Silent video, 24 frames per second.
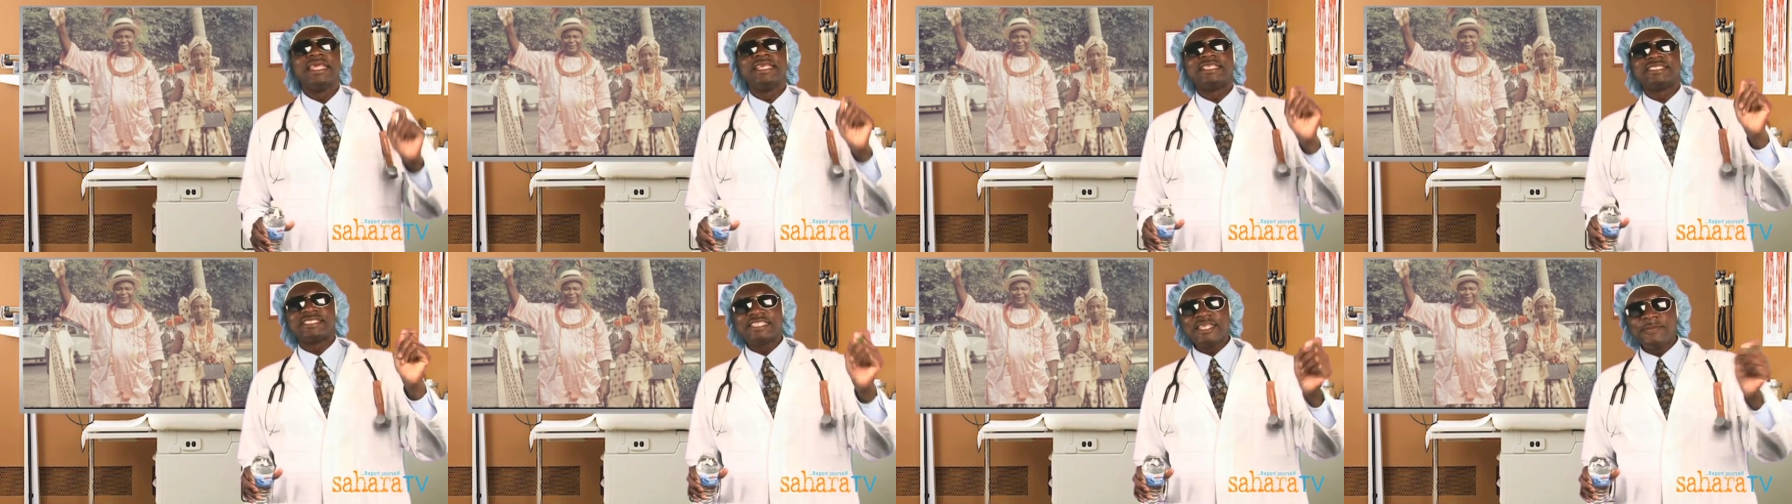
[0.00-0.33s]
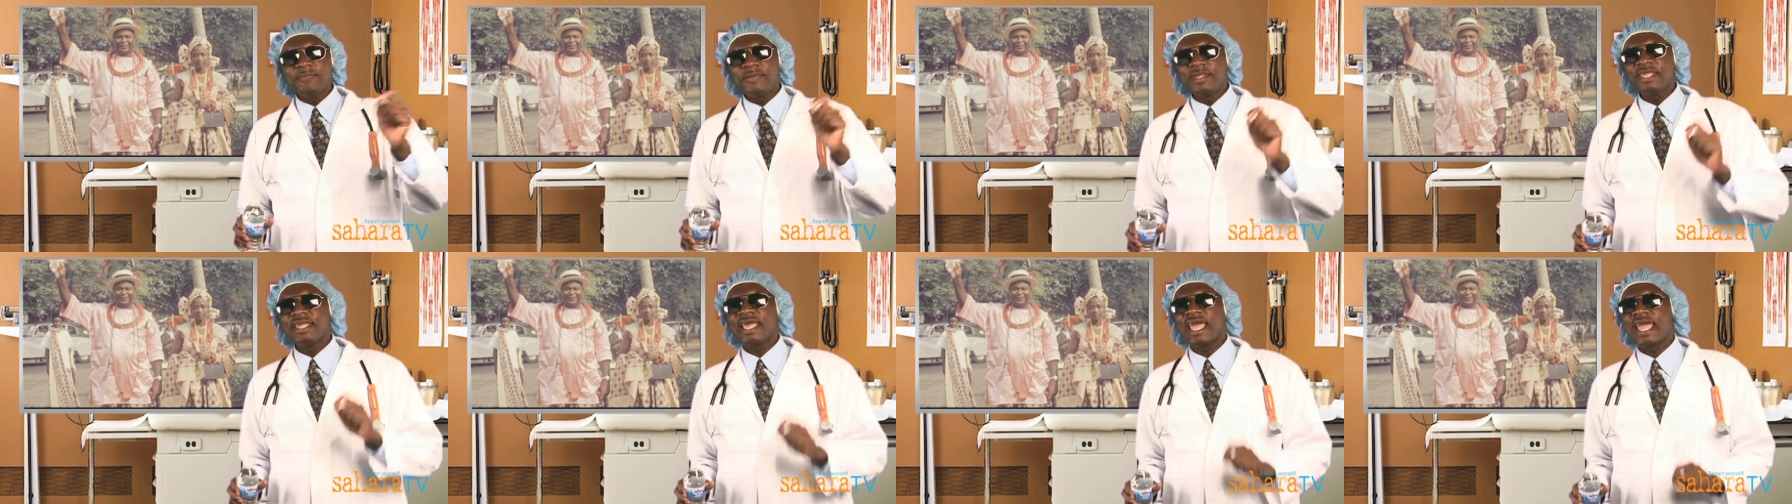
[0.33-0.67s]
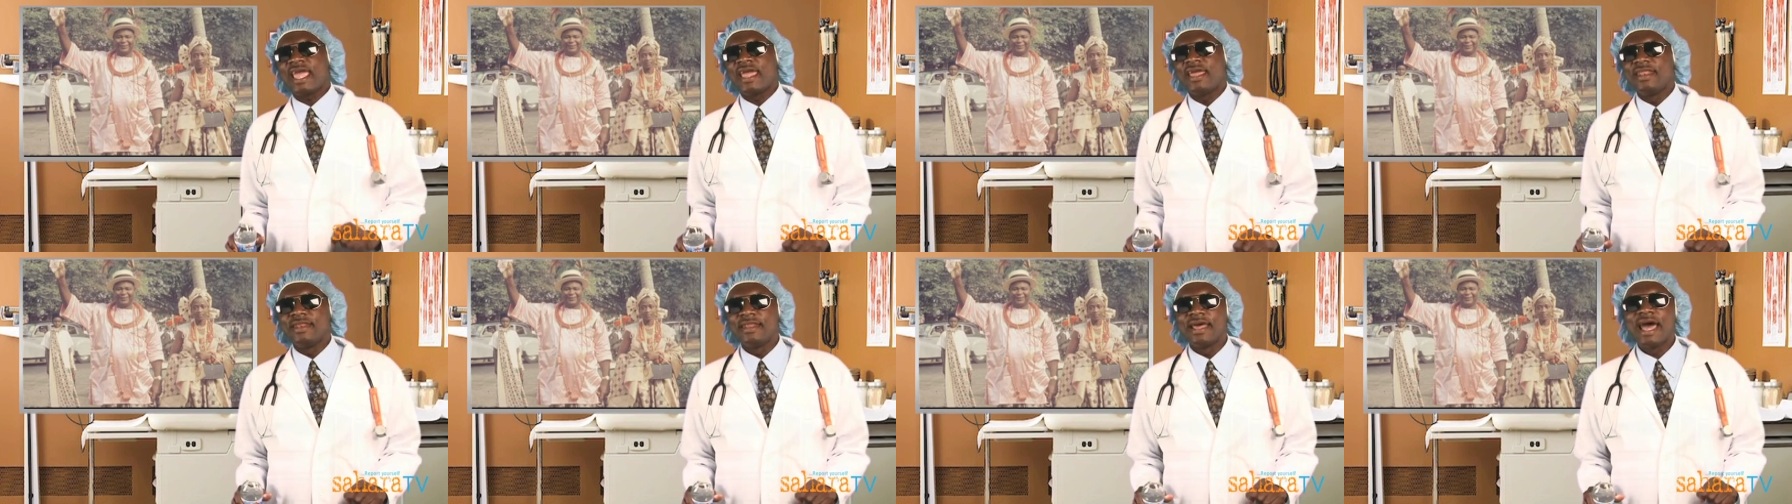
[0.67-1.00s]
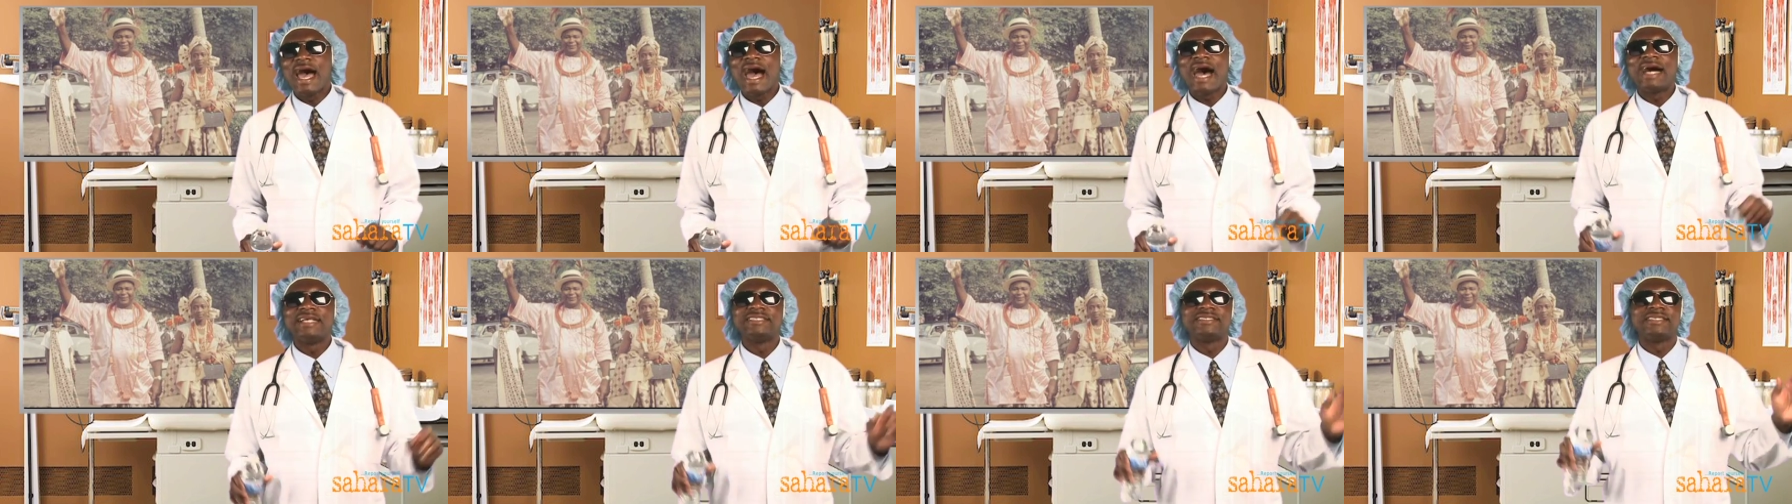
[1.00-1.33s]
the CBN
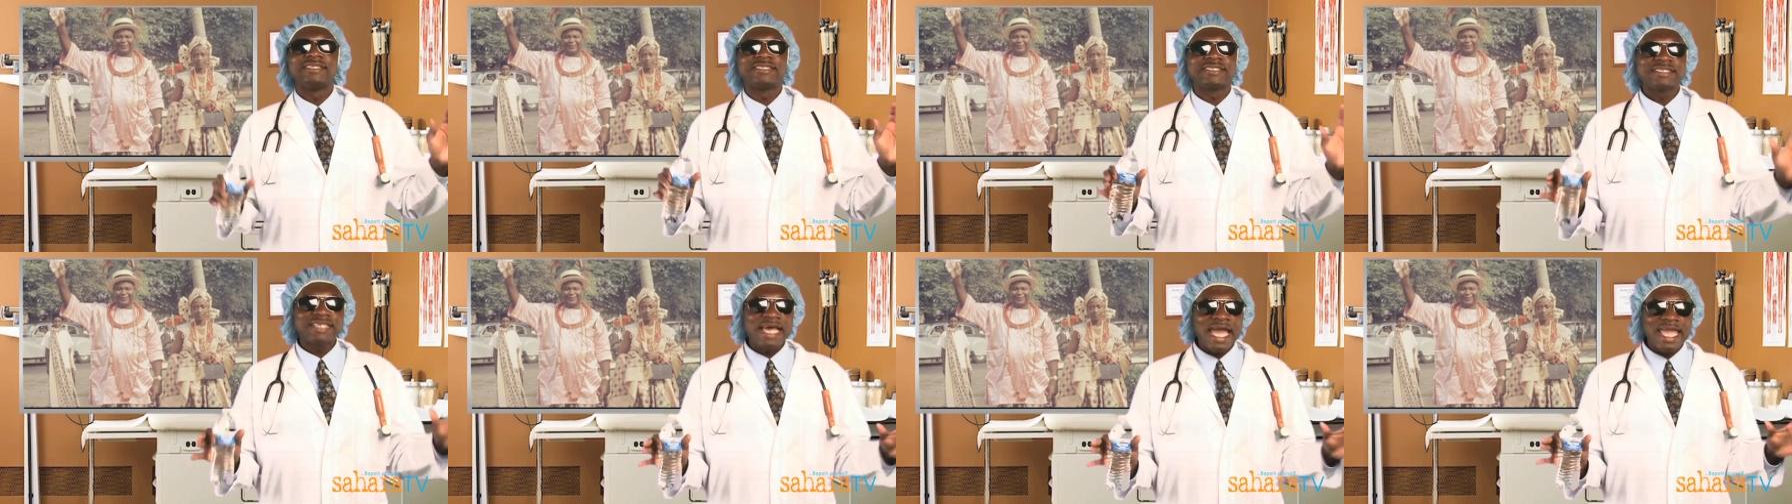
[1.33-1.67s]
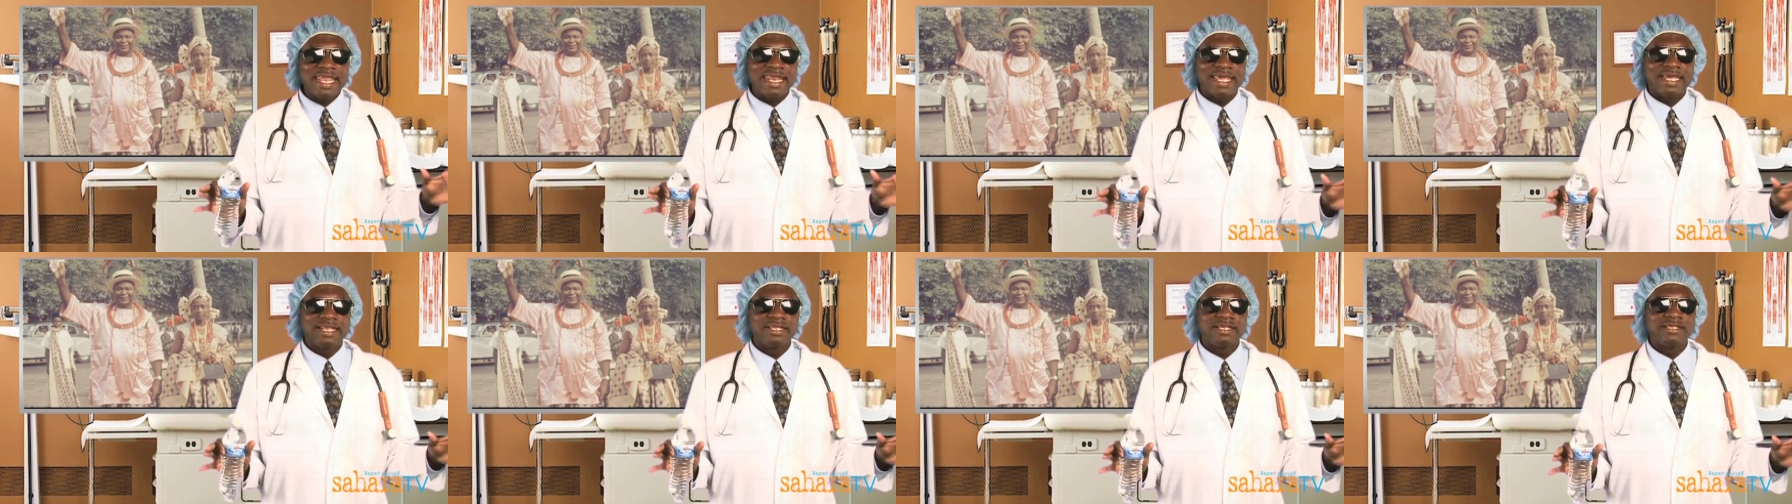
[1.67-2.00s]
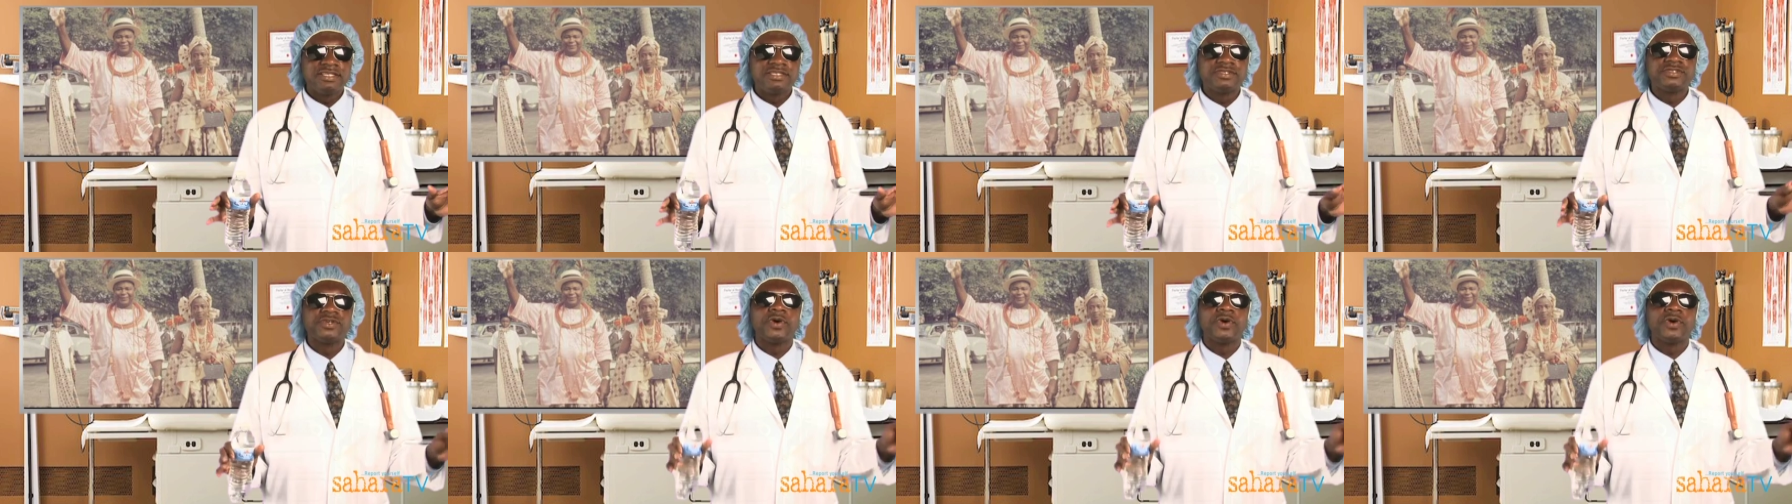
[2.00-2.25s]
has decided